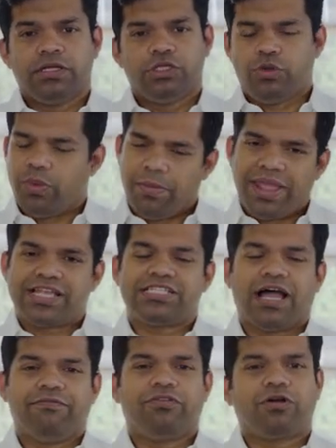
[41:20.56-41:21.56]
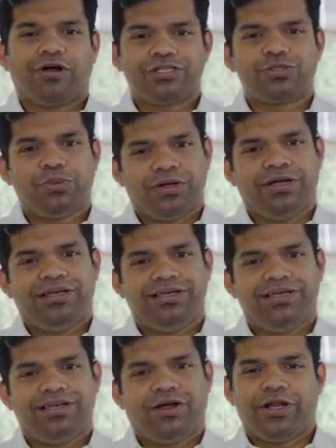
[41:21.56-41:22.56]
Do we make time for God's word
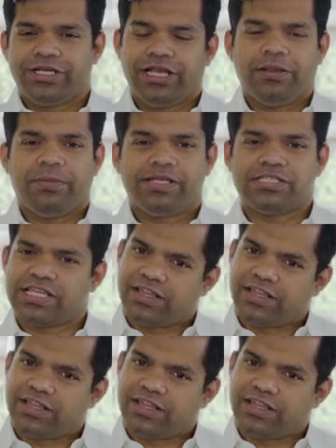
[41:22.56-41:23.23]
on a daily basis?